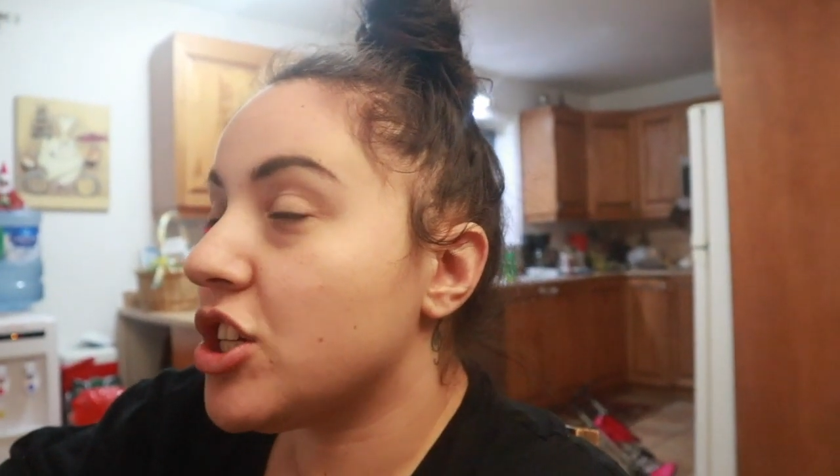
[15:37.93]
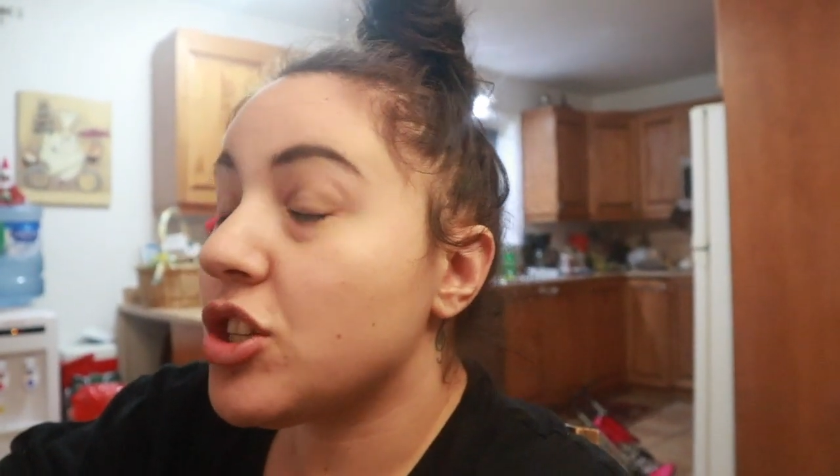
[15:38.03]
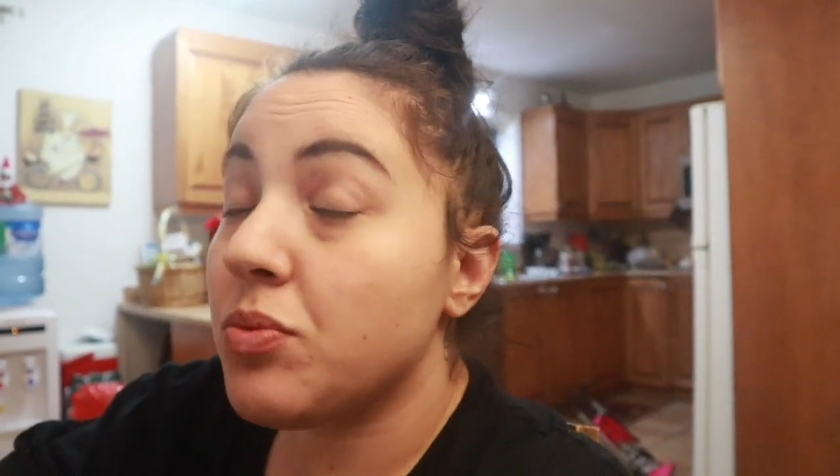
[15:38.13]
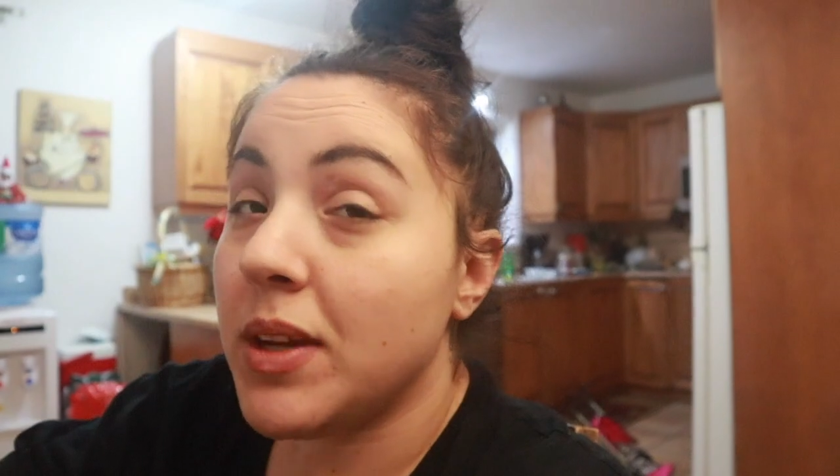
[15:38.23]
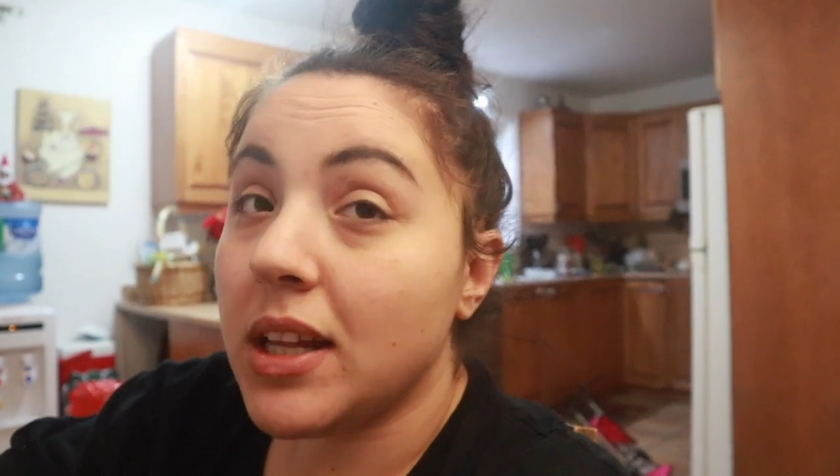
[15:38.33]

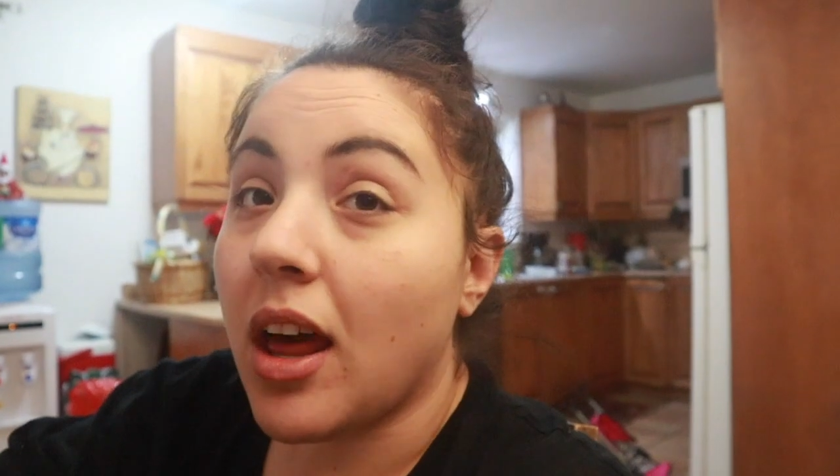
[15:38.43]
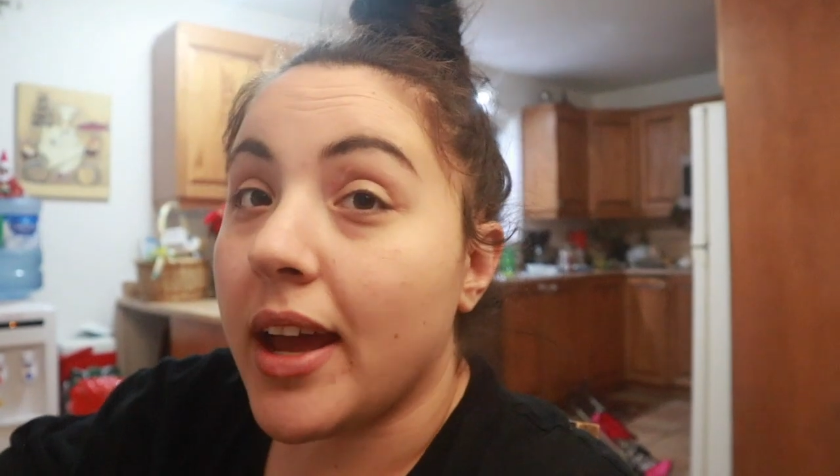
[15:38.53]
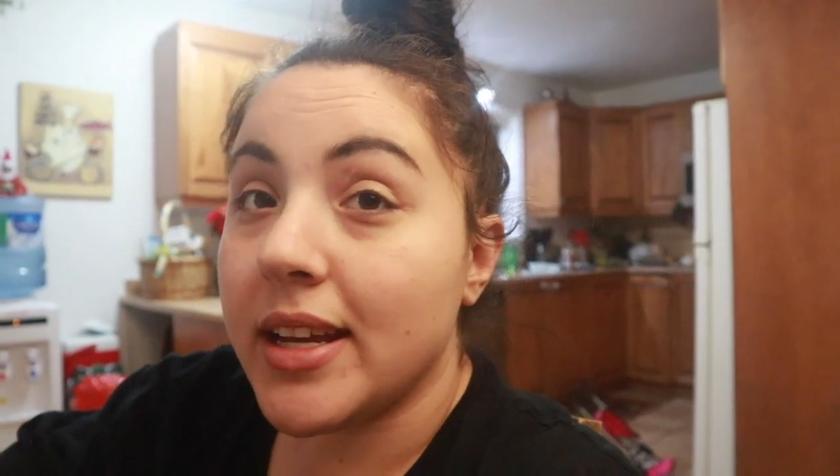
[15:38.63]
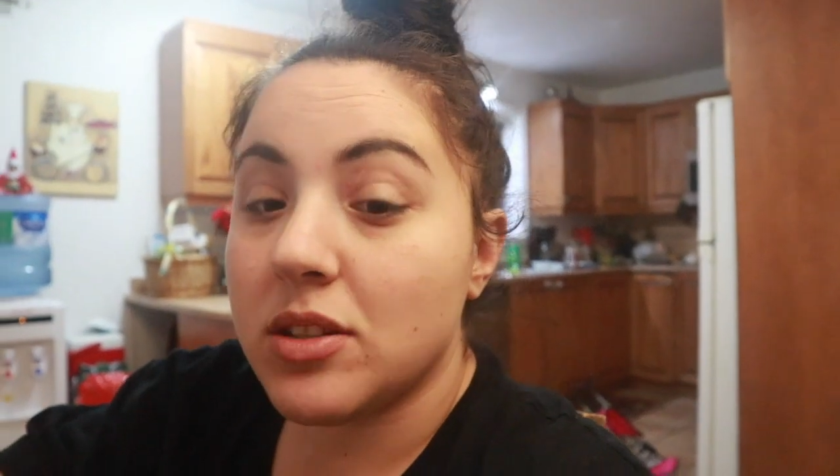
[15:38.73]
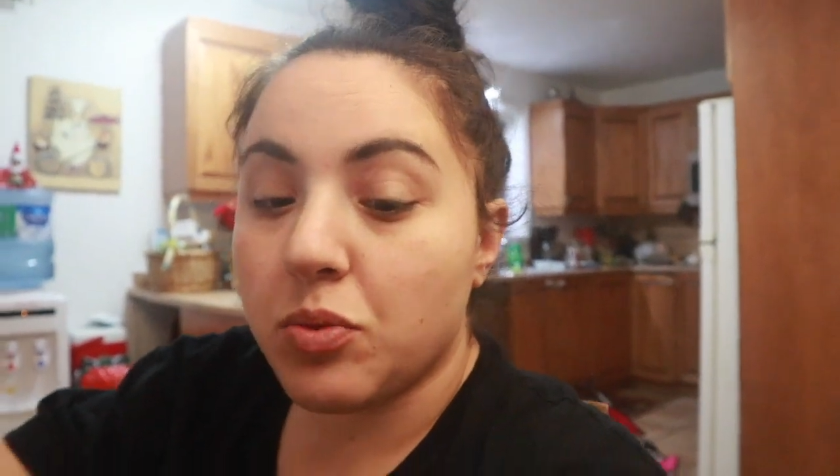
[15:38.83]
just realized